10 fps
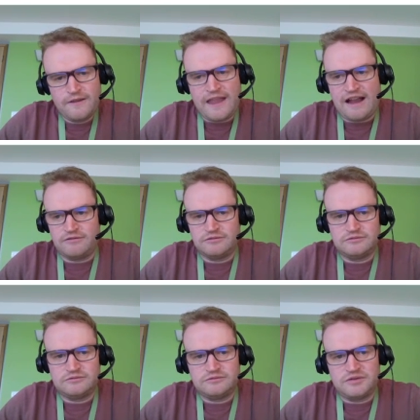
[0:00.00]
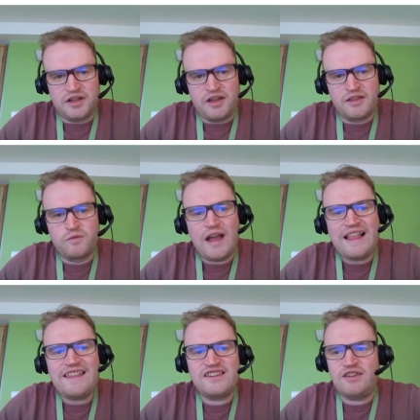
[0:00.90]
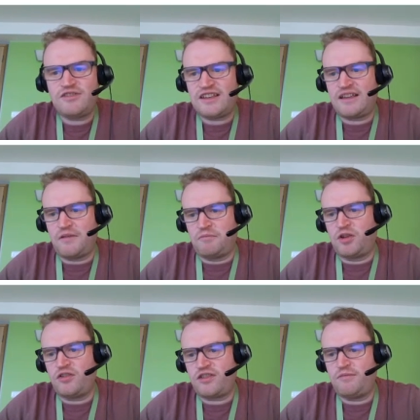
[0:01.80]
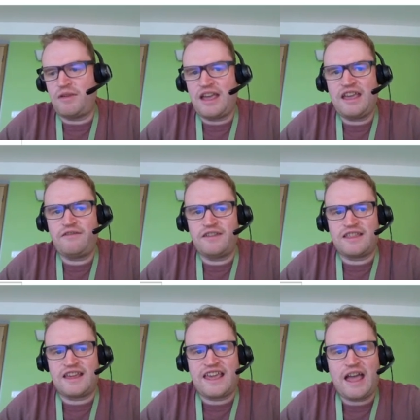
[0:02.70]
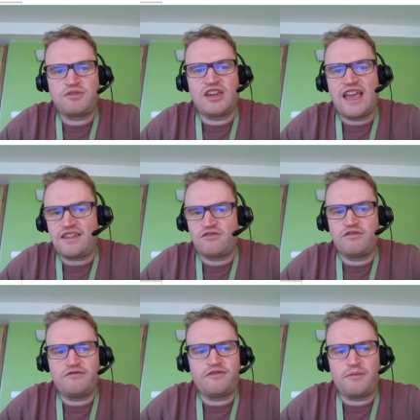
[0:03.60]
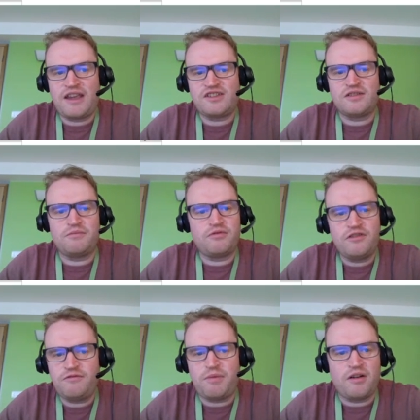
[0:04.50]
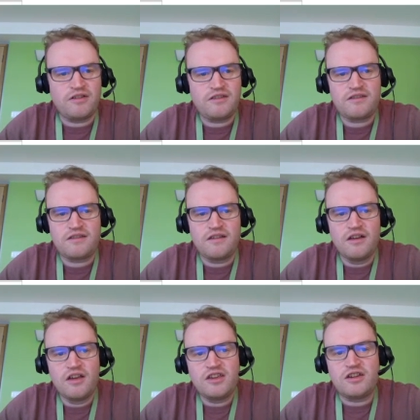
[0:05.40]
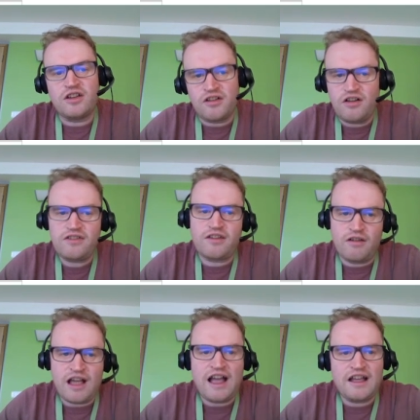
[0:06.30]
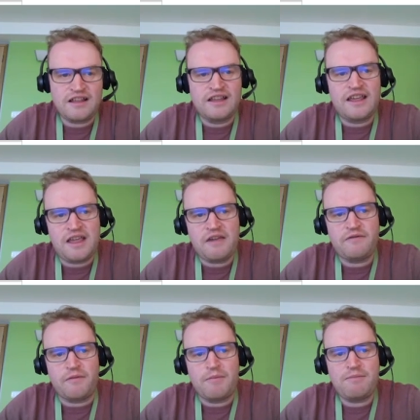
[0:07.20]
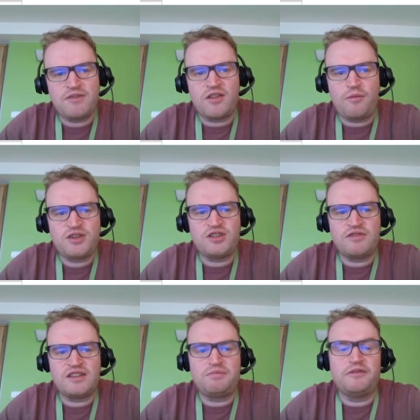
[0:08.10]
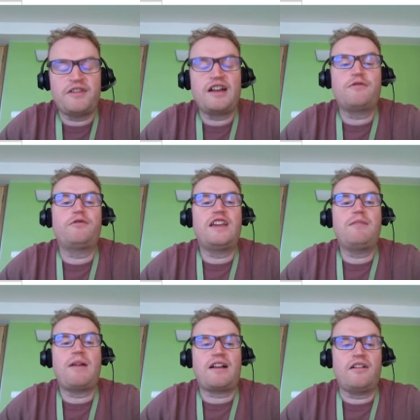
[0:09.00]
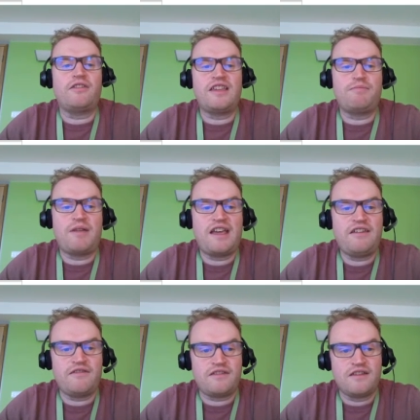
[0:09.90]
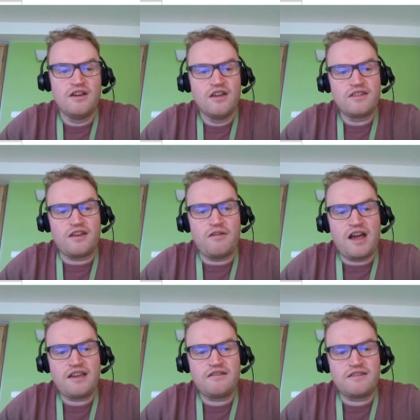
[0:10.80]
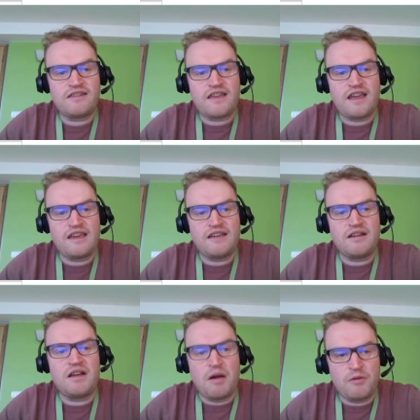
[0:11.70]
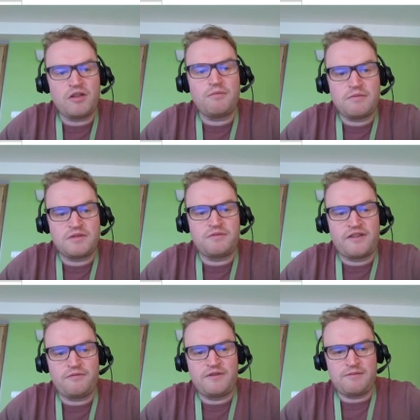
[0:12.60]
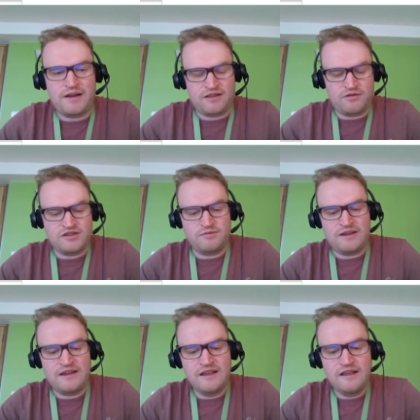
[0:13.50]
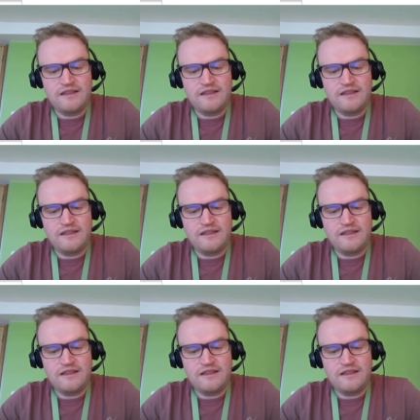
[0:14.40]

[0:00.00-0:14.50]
Now, as well as using custom behaviours to capture extra information and proof points, you can also give members an opportunity to provide feedback on these behaviours. So I could say, I want a member to provide feedback, and the question would be,